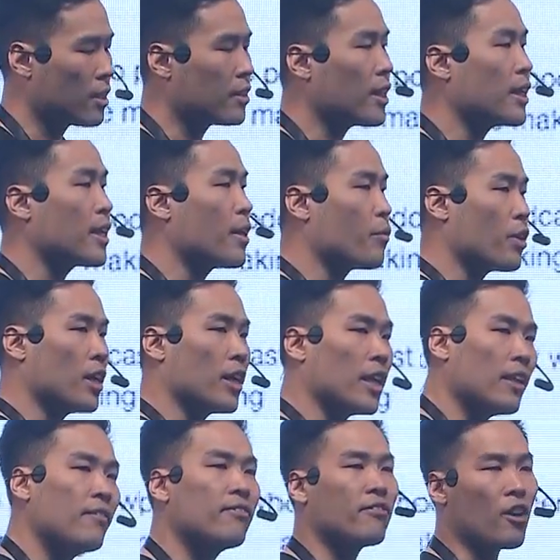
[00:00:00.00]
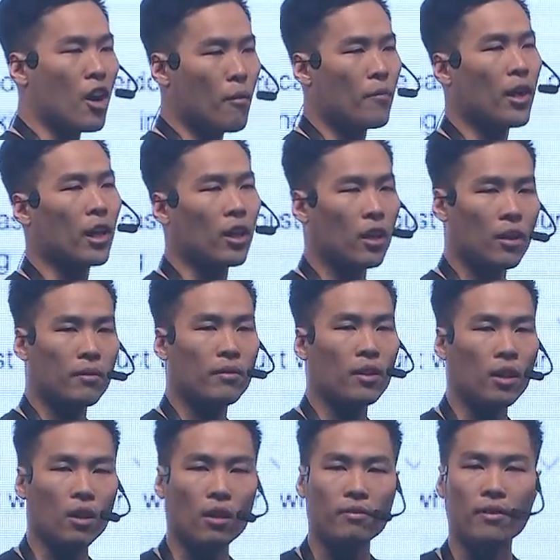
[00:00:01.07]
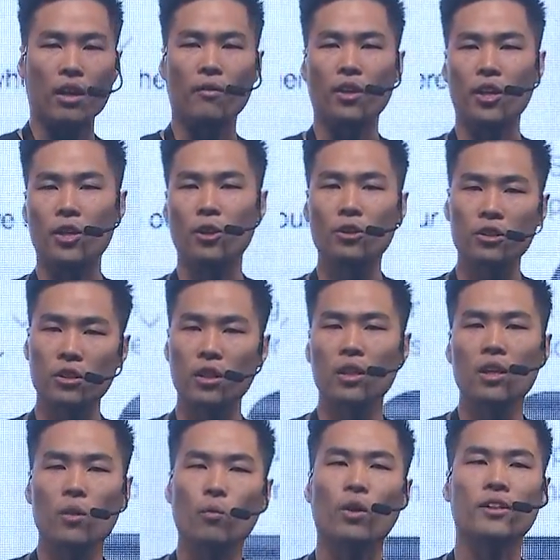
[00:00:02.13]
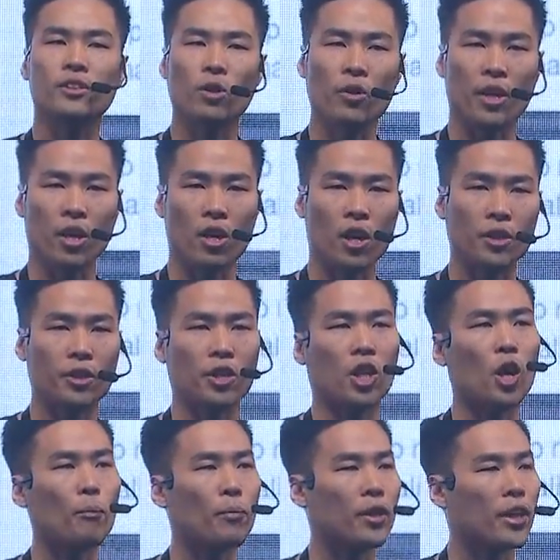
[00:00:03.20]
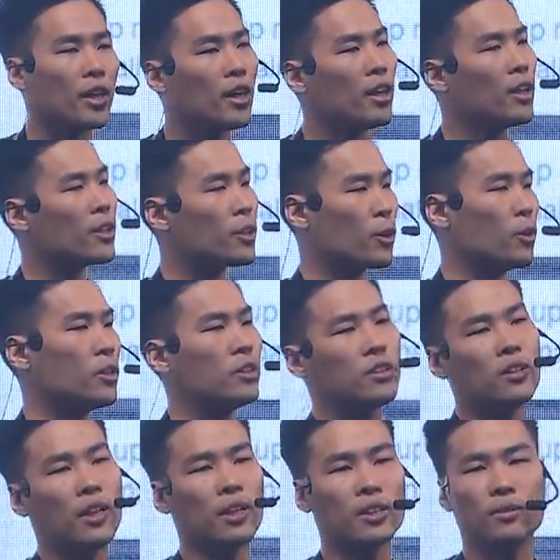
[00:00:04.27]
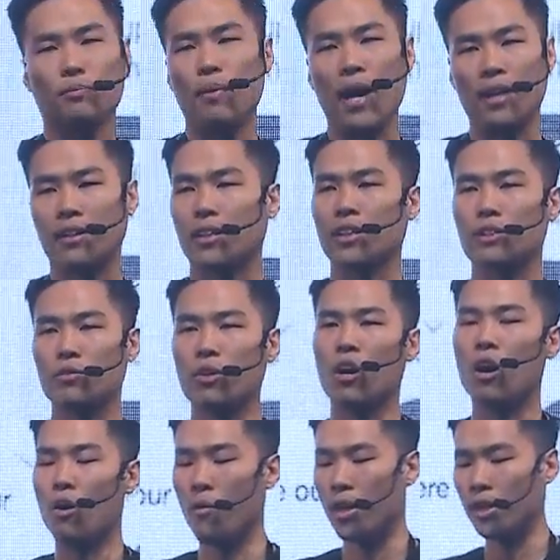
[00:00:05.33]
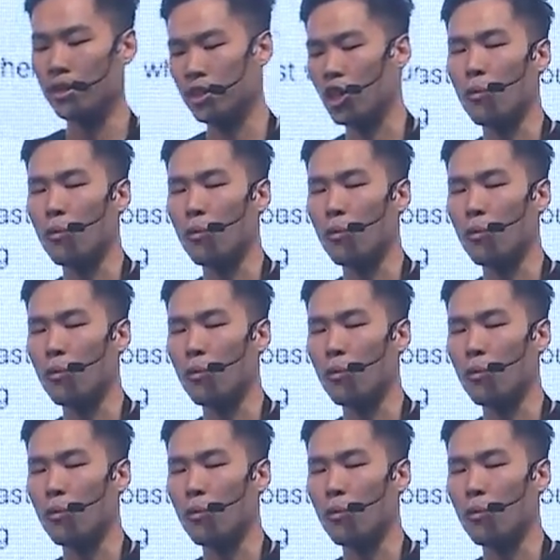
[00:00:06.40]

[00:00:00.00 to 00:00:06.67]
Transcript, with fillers: the thing that we inform a lot of, of our user, what's going on to the company, good things, bad things, we always